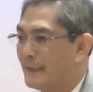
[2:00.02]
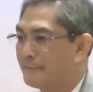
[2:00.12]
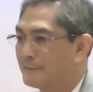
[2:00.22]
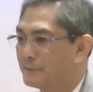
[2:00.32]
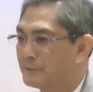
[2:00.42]
they
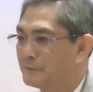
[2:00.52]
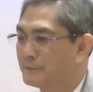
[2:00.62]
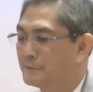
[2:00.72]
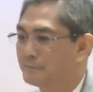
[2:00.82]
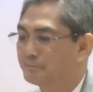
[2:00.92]
have to
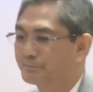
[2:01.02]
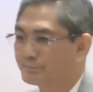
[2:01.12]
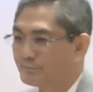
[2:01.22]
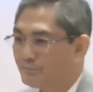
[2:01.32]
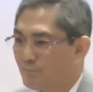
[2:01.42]

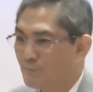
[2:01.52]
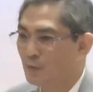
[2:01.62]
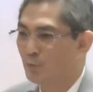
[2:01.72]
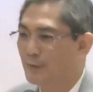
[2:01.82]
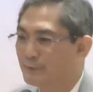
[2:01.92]

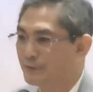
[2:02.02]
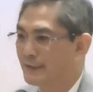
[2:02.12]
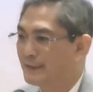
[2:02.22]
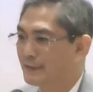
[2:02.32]
work